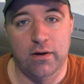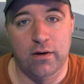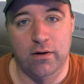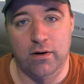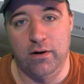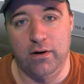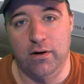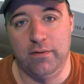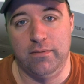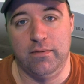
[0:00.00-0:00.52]

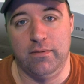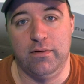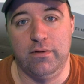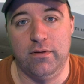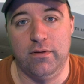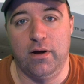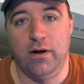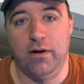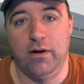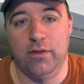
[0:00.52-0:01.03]
on
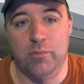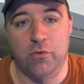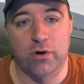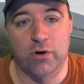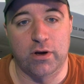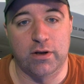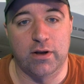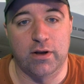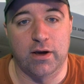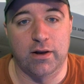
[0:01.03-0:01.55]
uh, the
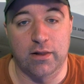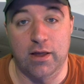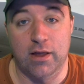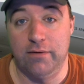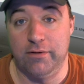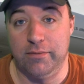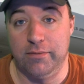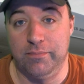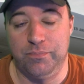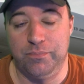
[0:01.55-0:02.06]
morning of 9 11.